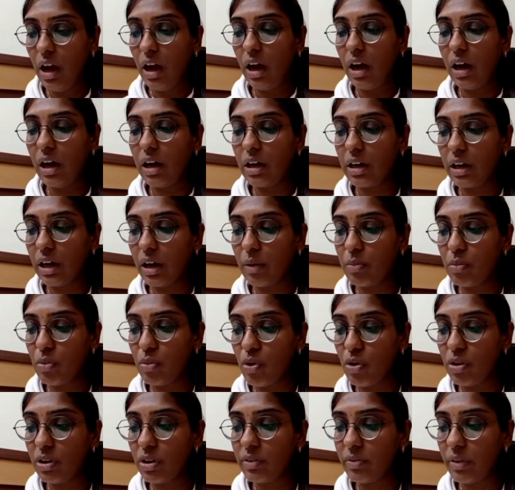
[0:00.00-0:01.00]
a
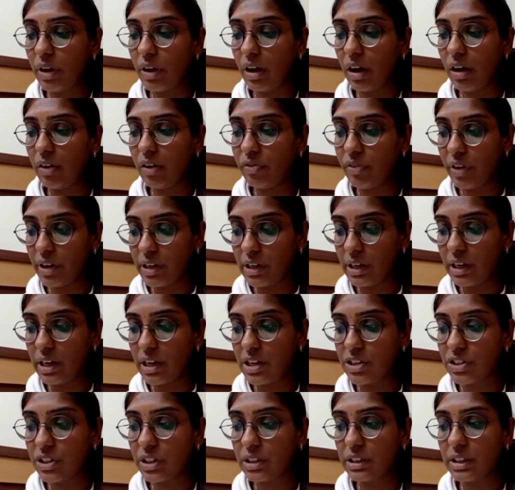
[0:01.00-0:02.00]
mode of
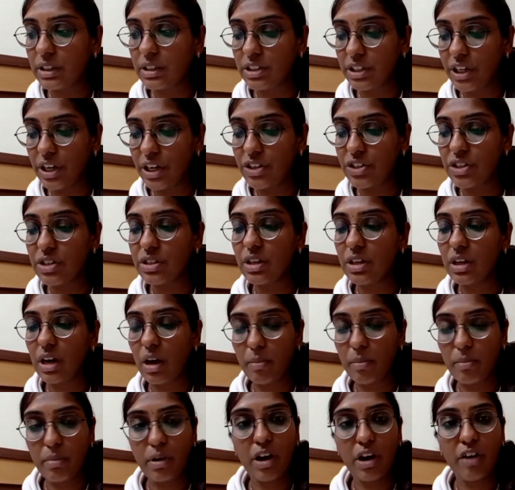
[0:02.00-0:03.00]
ventilation that changes the
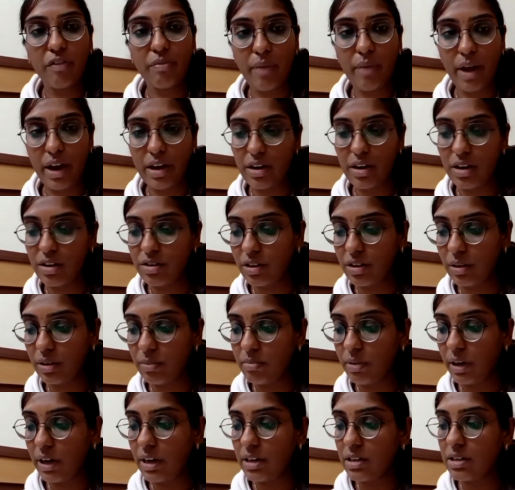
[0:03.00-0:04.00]
number of mandatory
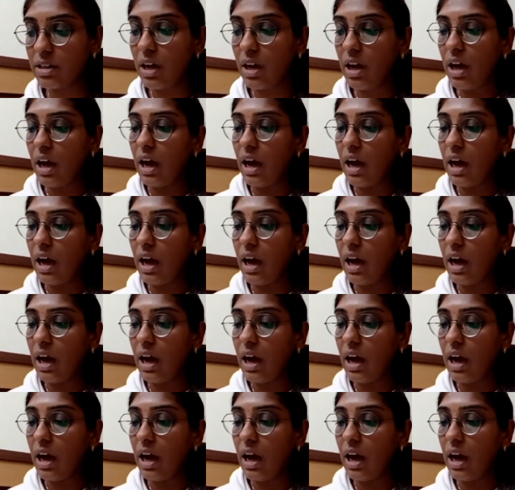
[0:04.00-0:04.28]
breaths